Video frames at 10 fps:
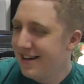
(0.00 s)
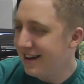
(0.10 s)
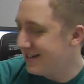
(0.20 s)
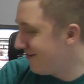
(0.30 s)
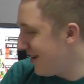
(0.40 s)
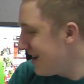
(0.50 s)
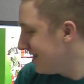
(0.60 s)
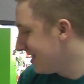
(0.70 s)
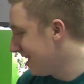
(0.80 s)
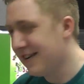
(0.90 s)
That's
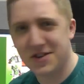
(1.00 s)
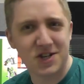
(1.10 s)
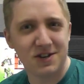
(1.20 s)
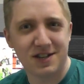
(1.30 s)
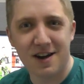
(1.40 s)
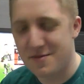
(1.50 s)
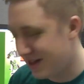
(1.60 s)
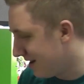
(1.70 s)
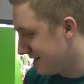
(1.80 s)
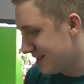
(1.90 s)
amazing. I'll have to show Simon
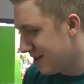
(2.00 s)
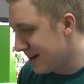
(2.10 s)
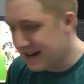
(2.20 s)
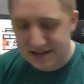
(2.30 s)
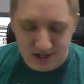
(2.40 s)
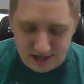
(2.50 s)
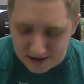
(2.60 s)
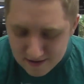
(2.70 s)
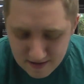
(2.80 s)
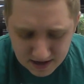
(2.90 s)
those. He's not in, actually.
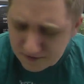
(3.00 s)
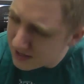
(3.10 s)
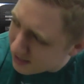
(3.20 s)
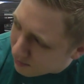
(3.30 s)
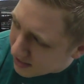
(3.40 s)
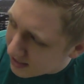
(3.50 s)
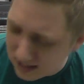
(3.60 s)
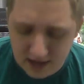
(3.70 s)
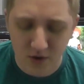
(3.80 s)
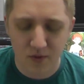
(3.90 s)
I think he'll be in a
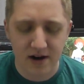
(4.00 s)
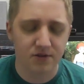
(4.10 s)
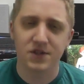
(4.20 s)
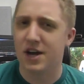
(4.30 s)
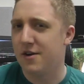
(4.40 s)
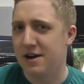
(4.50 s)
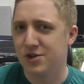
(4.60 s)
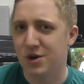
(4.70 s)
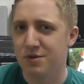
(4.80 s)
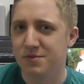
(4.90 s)
little while, so I'll
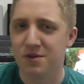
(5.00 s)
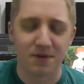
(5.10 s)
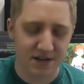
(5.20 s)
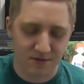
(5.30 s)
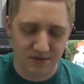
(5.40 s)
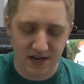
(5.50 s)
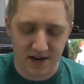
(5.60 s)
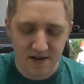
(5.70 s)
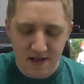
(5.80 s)
show them to him when he comes in.